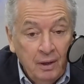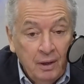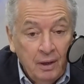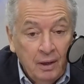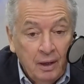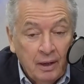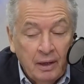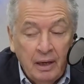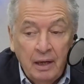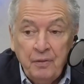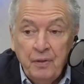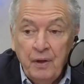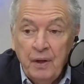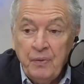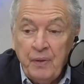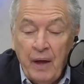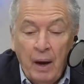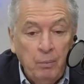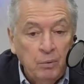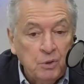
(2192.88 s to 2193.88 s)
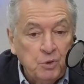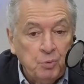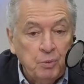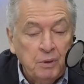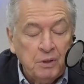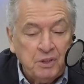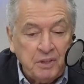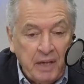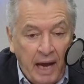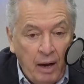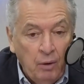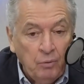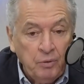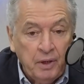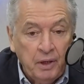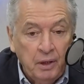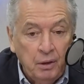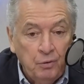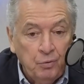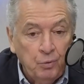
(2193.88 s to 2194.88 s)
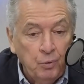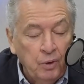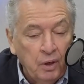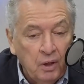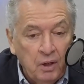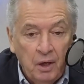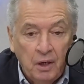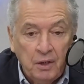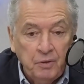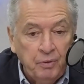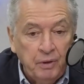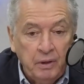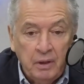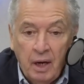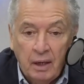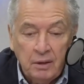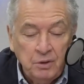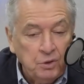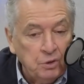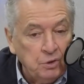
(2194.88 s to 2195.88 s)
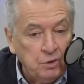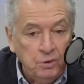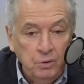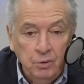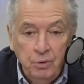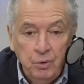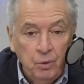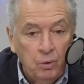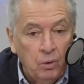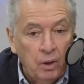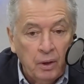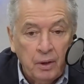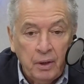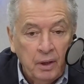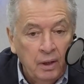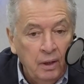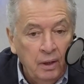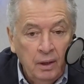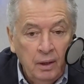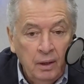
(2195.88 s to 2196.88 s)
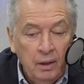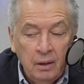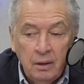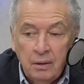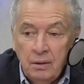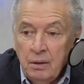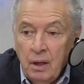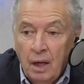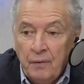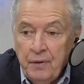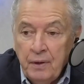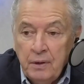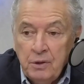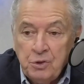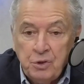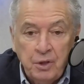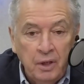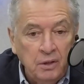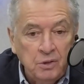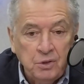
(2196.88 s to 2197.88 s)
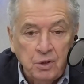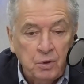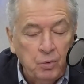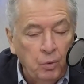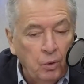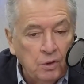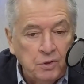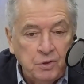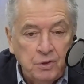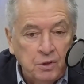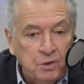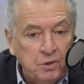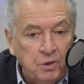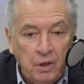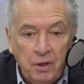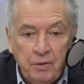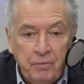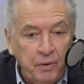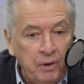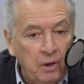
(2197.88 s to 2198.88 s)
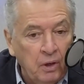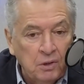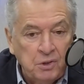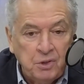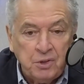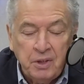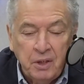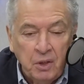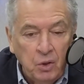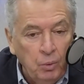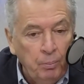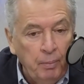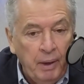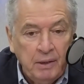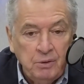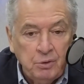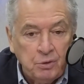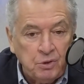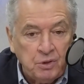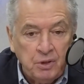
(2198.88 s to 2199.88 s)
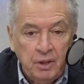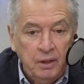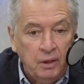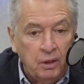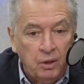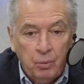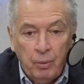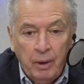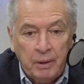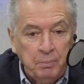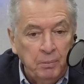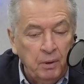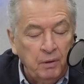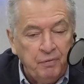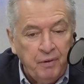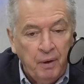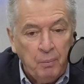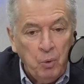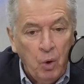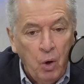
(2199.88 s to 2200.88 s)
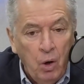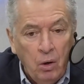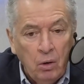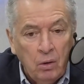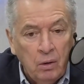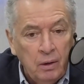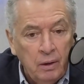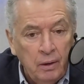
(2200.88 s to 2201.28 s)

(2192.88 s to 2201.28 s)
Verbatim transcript: And I think that was resounding through the country, not just New York. Nothing's changed across this country in a single major city. Correct me if I'm wrong.